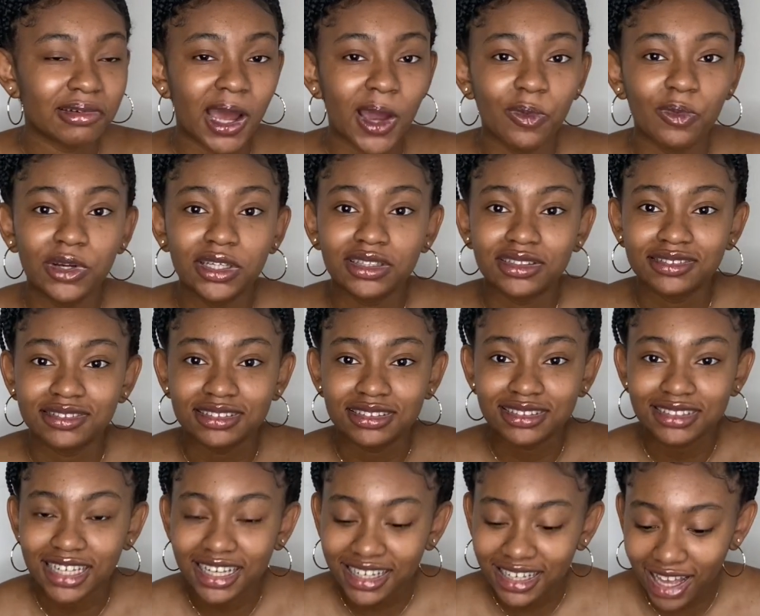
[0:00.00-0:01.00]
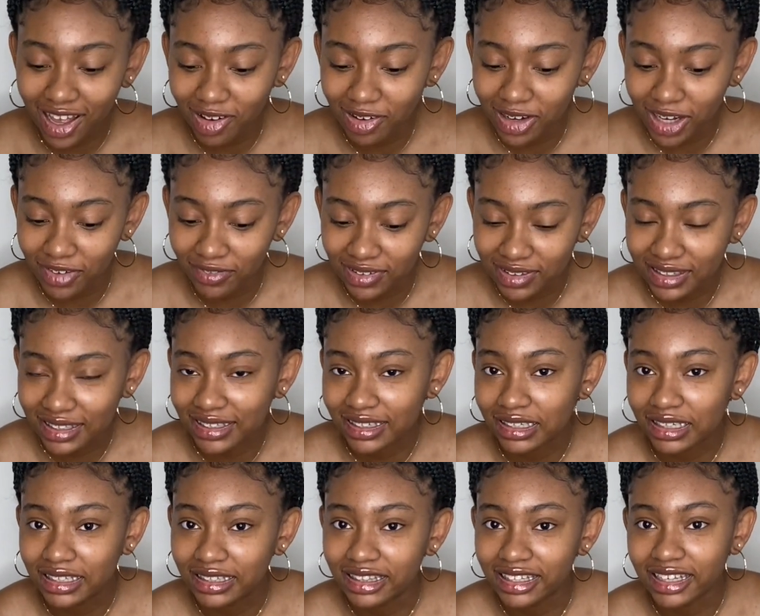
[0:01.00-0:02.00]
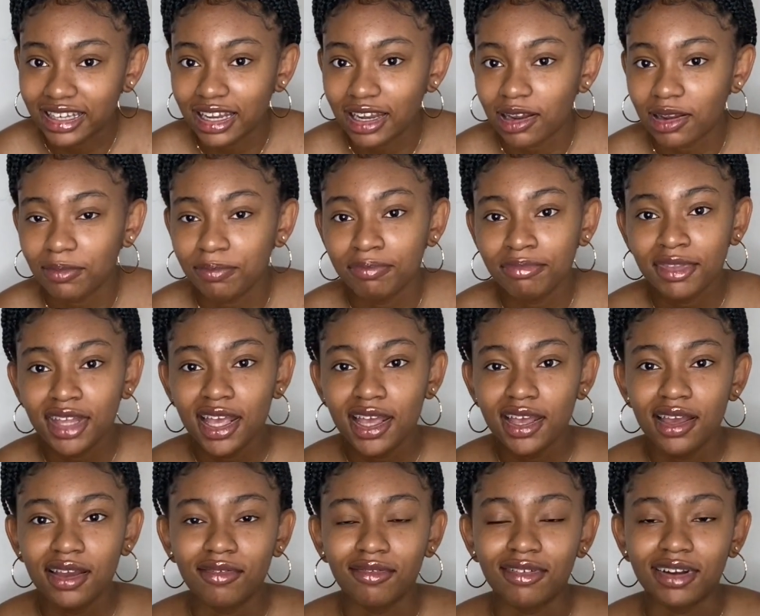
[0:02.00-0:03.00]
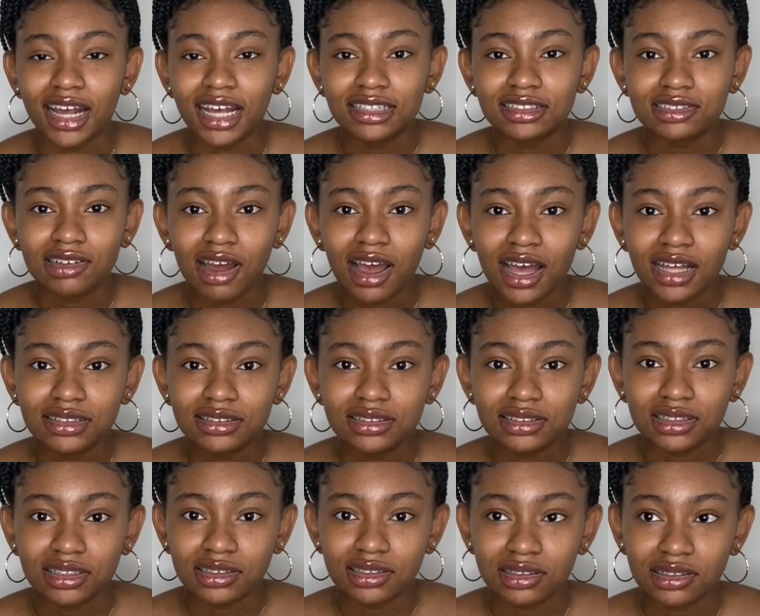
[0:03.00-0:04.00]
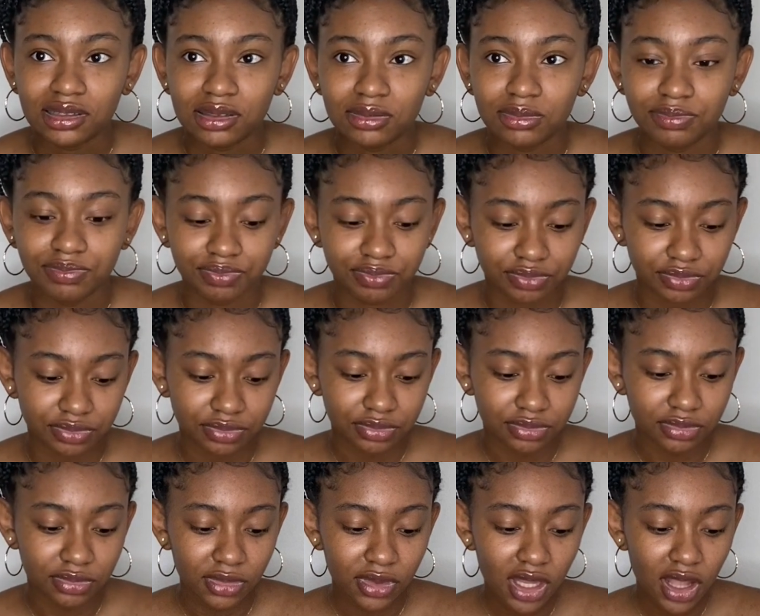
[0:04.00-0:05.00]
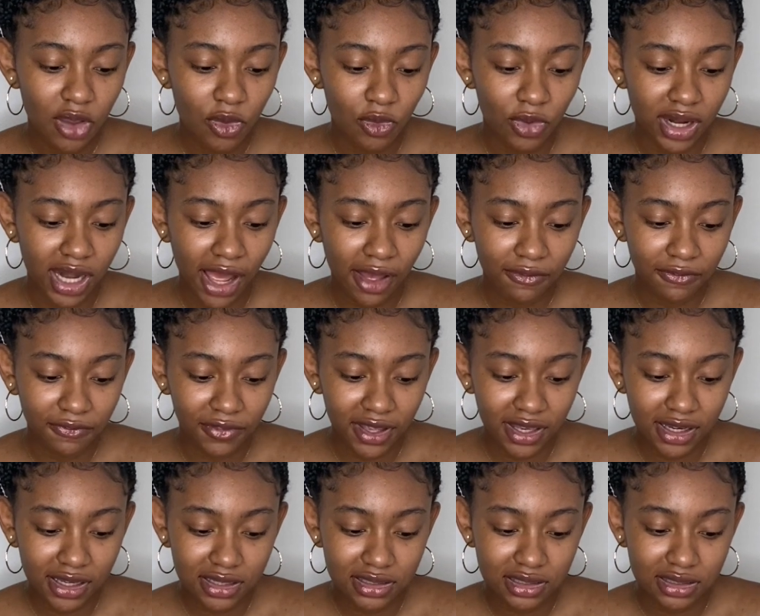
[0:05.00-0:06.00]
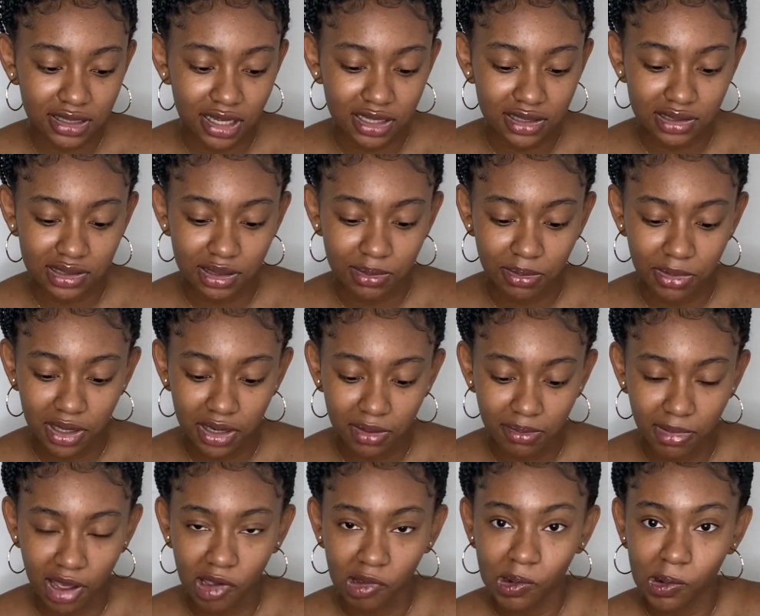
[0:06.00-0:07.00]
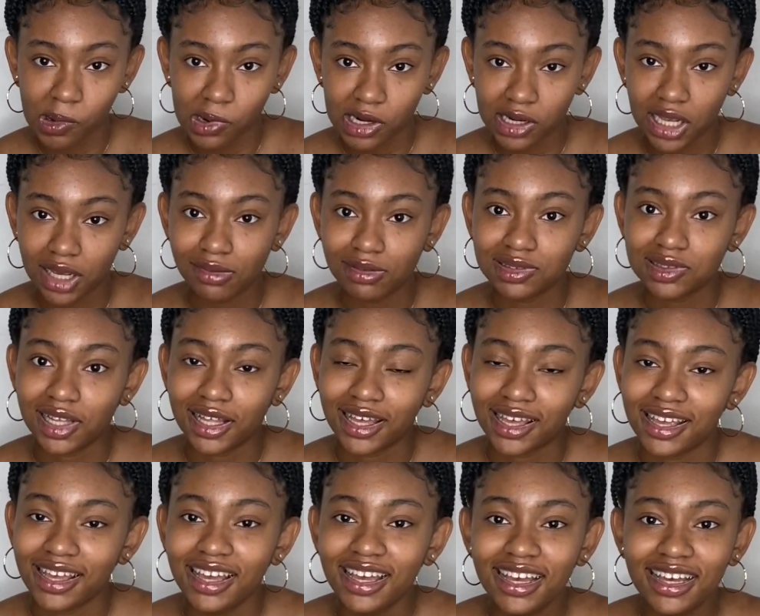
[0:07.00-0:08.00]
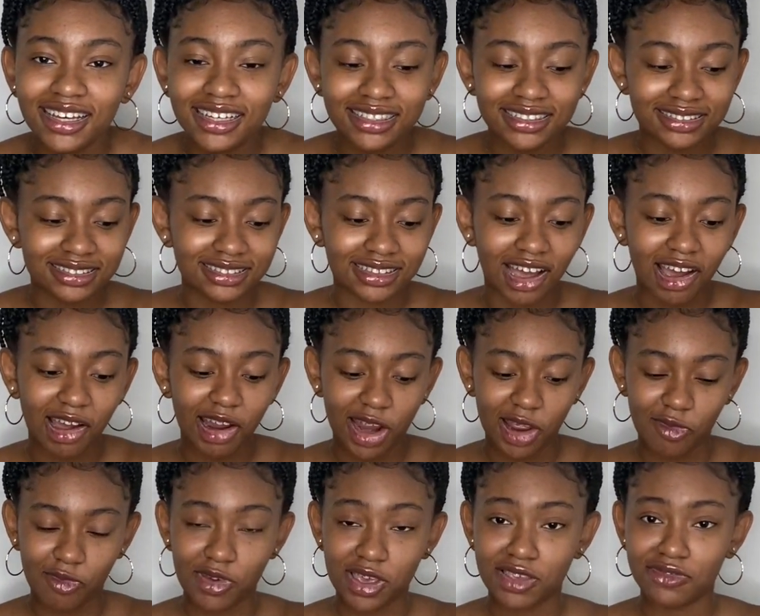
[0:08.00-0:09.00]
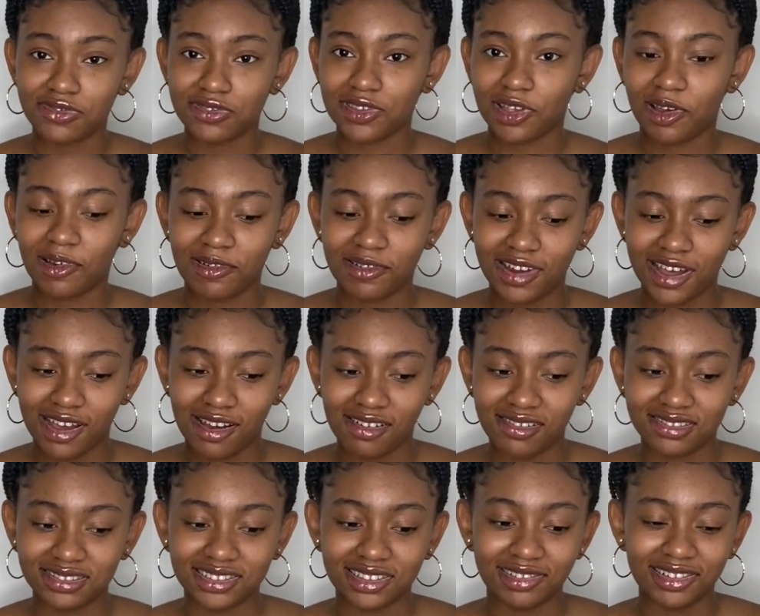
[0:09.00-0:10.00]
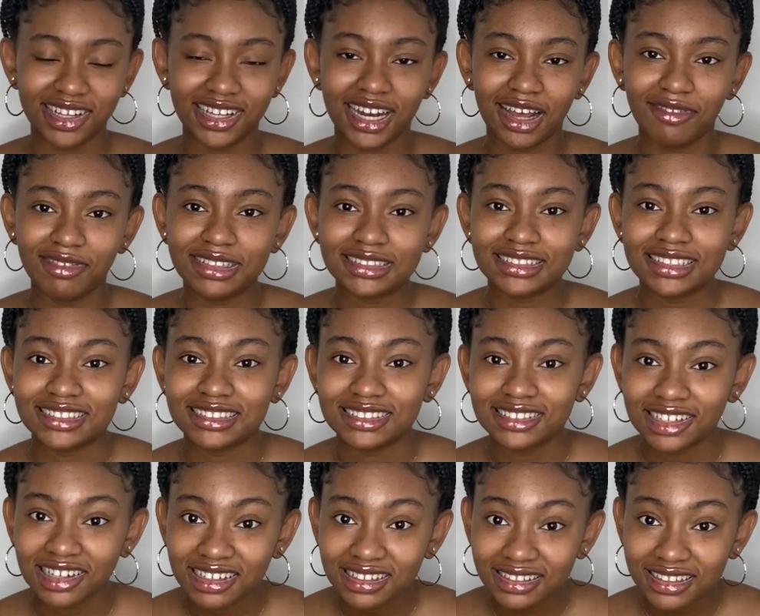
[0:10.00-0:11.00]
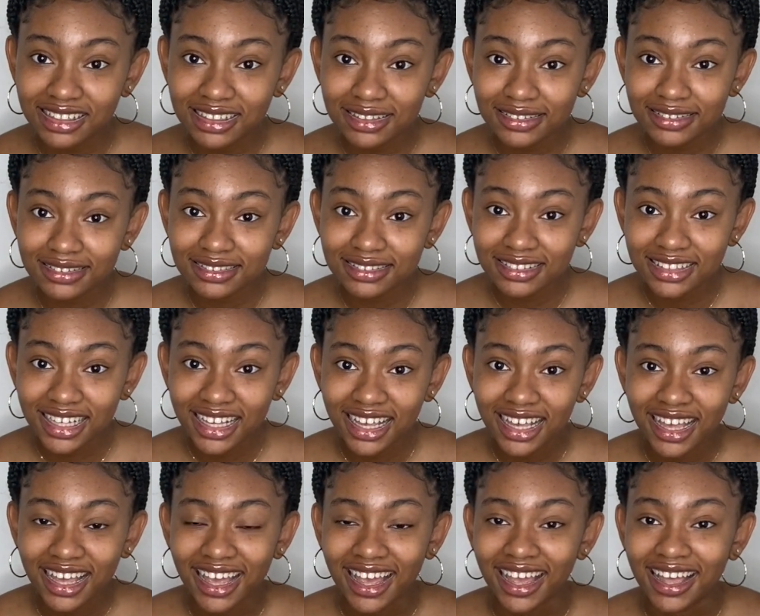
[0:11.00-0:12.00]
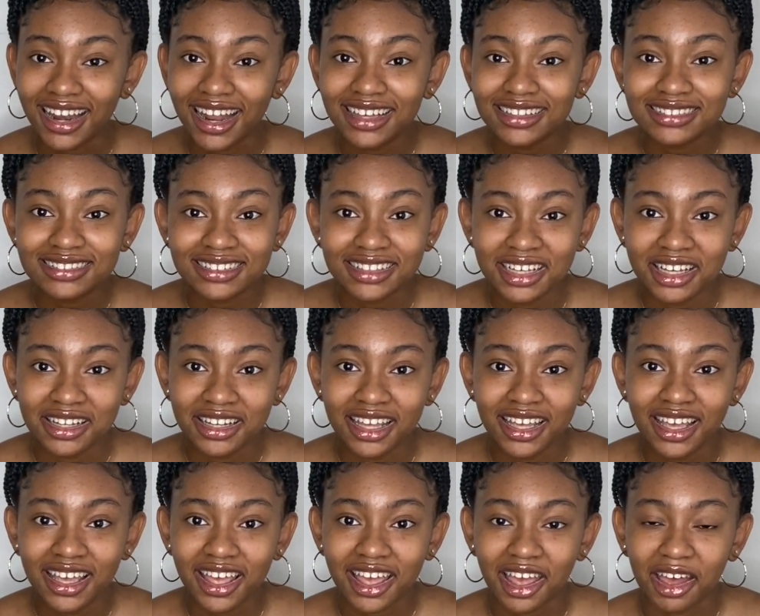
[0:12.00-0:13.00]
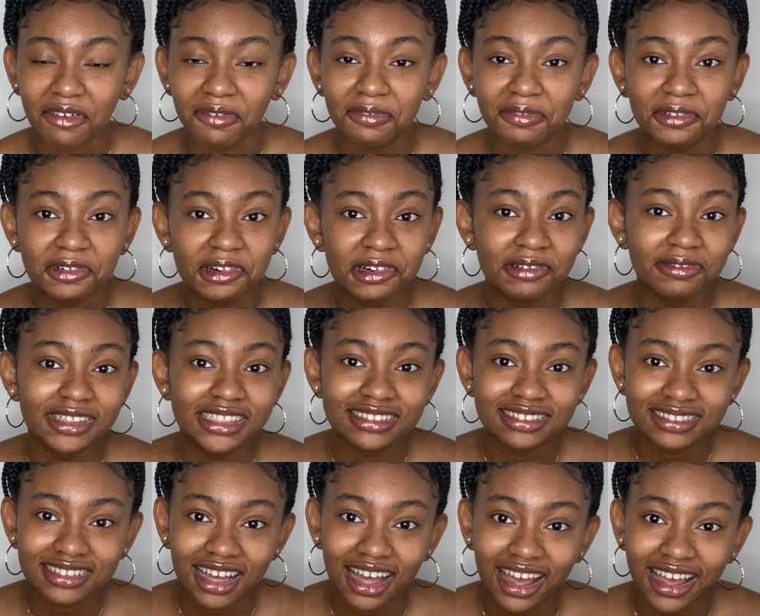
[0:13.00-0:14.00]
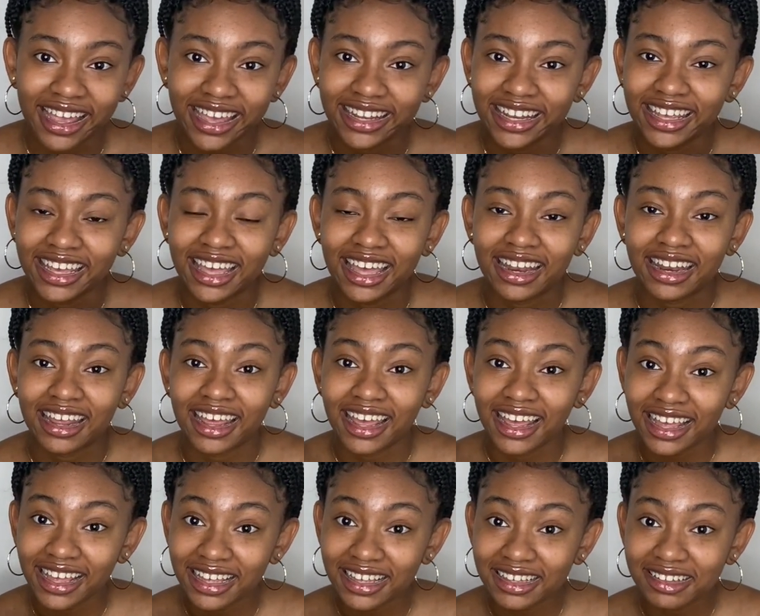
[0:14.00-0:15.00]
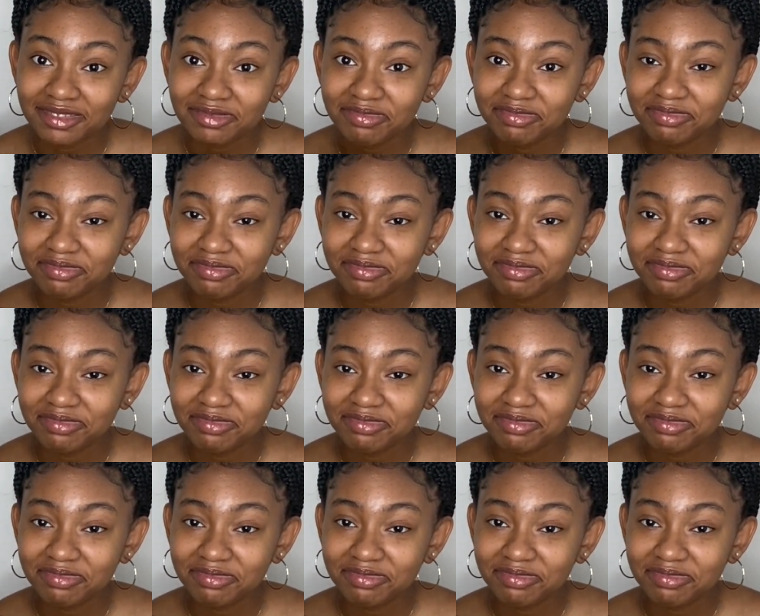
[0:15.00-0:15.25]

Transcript: I went through the checkout and everything. And then when I tried to, um, when I finished and submitted my order, they was like, sorry, we've sold out. So then I went to Journeys and I seen they had full restock and they had an A.